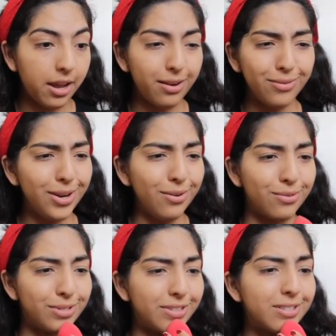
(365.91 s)
I don't
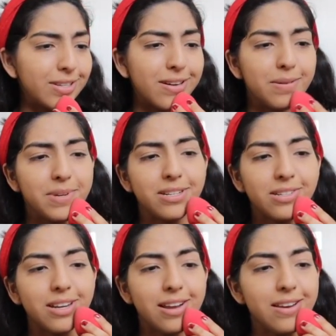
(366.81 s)
know, just comment
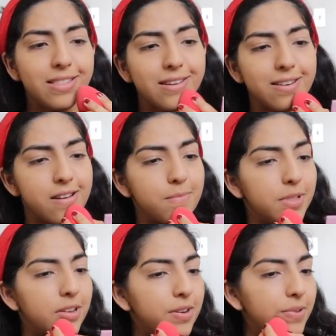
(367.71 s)
anything down
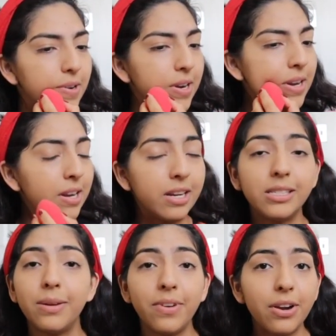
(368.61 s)
below
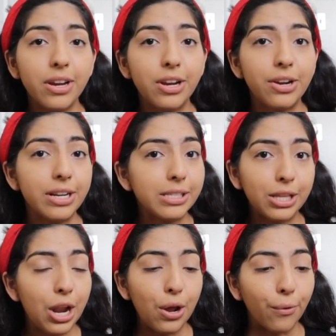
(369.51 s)
because I'm very curious
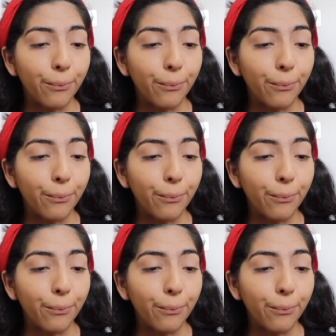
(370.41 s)
to know.